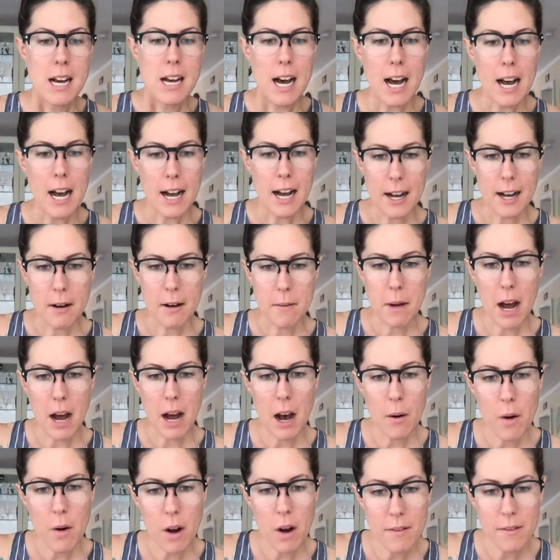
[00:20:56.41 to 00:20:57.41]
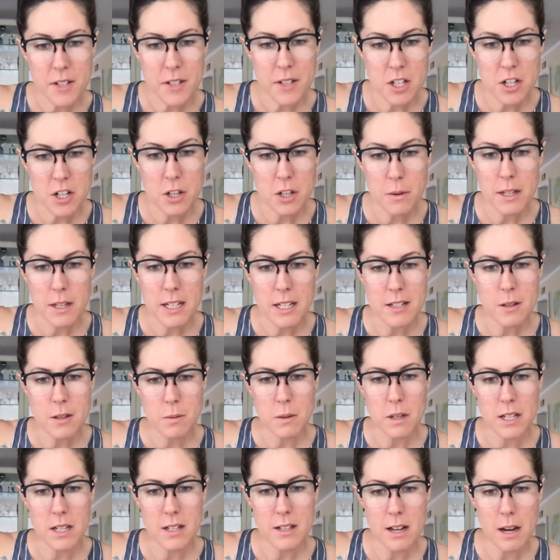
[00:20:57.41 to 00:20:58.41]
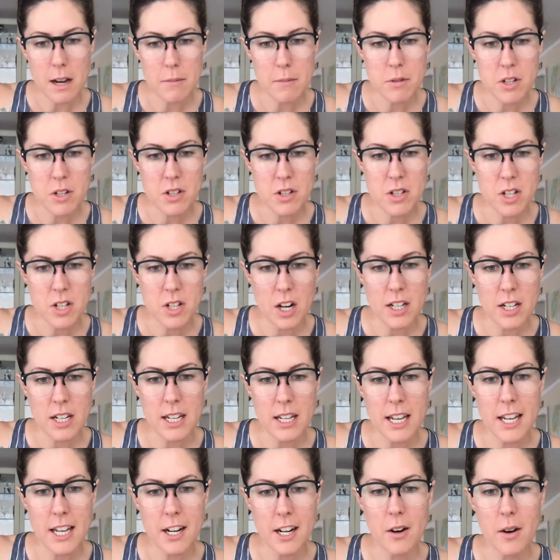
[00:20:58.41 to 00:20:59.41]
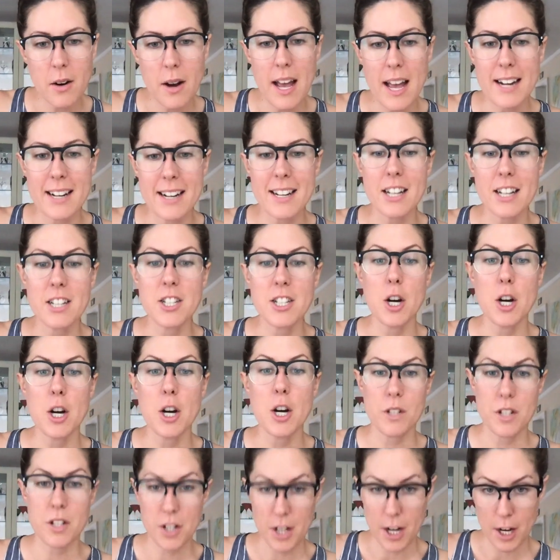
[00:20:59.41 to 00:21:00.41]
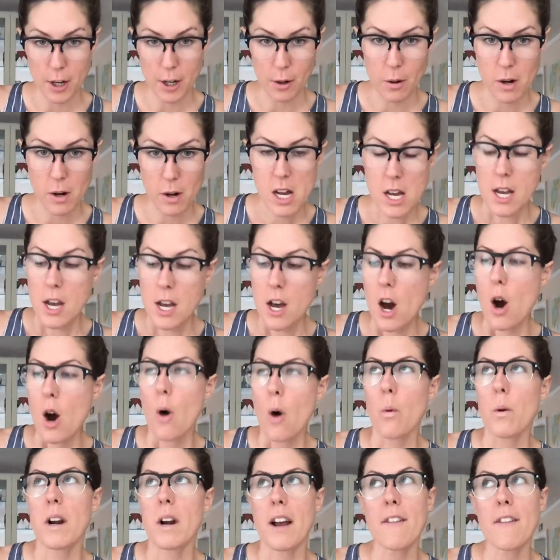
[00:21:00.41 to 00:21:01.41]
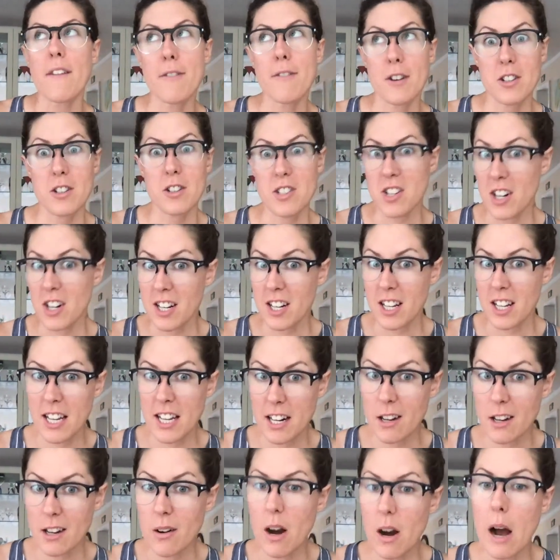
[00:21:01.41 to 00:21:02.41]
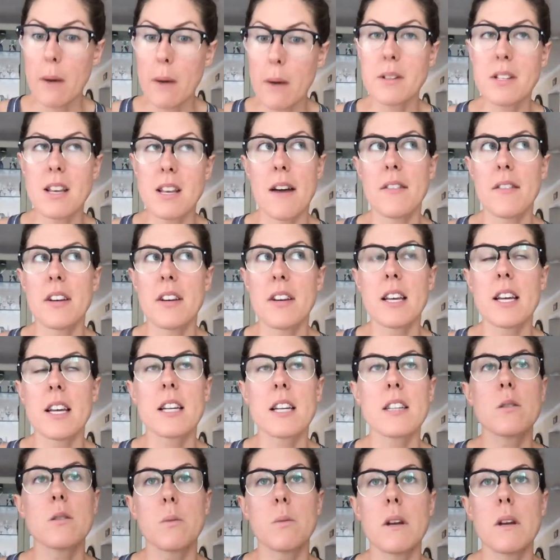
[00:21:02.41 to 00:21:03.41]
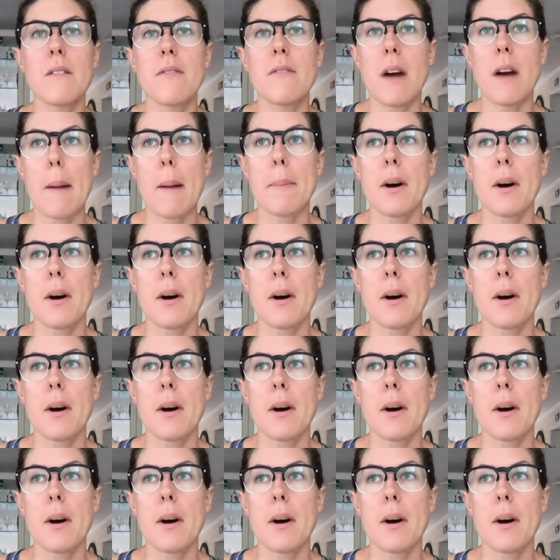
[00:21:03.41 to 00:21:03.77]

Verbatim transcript: Uh, how often do you eat sweets? I'm just starting keto and don't know. When I first started keto, I was having like a sweet fat